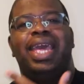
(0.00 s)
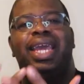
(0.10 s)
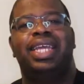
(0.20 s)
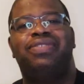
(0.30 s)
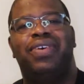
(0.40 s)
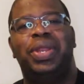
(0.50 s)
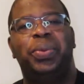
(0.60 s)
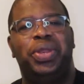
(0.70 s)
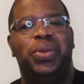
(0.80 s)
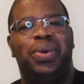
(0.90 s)
It's funny
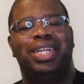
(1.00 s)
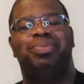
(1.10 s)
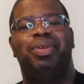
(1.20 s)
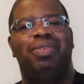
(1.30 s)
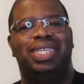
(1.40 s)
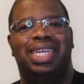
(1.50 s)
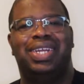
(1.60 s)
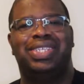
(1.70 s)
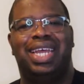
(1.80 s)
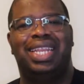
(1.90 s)
when you watch movies that
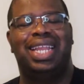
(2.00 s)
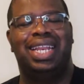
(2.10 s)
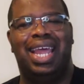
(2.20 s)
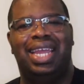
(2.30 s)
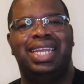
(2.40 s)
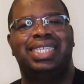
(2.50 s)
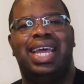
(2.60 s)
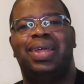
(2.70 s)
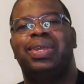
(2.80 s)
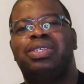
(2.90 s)
are set in the 90s
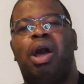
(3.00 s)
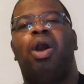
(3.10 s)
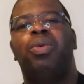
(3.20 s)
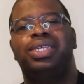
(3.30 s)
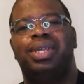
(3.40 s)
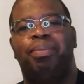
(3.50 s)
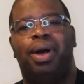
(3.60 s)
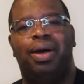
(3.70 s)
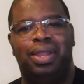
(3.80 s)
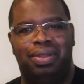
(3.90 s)
how there's always a
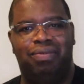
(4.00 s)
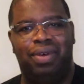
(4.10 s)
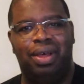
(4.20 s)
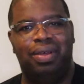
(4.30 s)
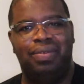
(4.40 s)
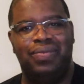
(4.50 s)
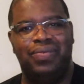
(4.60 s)
mall involved.